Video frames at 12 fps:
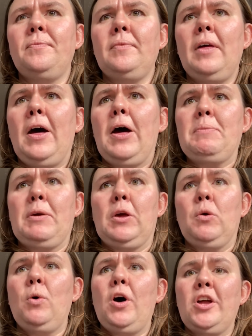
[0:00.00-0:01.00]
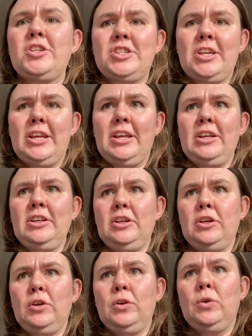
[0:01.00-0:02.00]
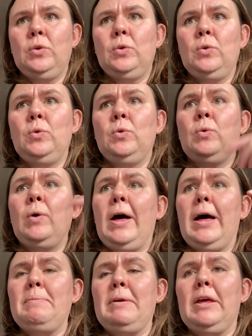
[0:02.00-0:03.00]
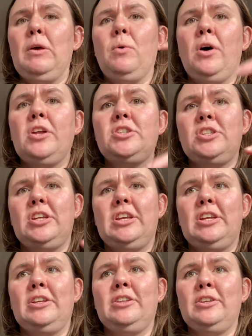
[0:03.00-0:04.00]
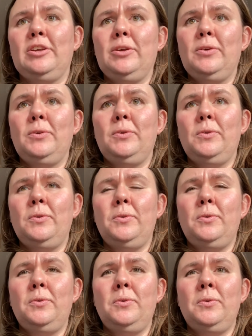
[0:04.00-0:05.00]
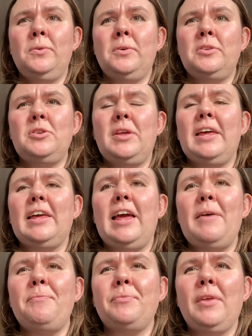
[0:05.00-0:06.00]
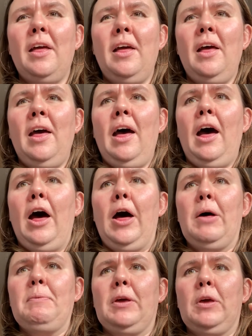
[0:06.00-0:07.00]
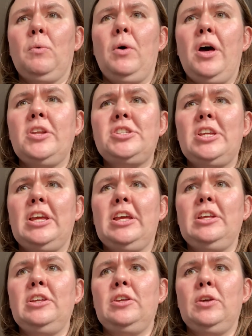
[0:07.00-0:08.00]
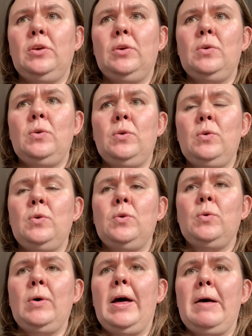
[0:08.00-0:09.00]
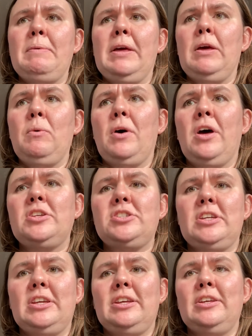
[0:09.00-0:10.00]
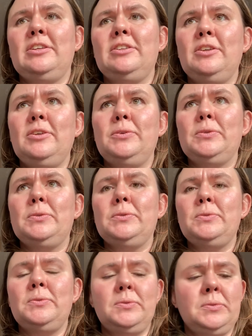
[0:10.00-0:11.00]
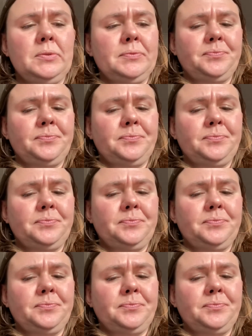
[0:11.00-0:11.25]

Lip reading: I'll be watching you, I'll be watching you. I'll do that again. I'll be watching you, I'll be watching you.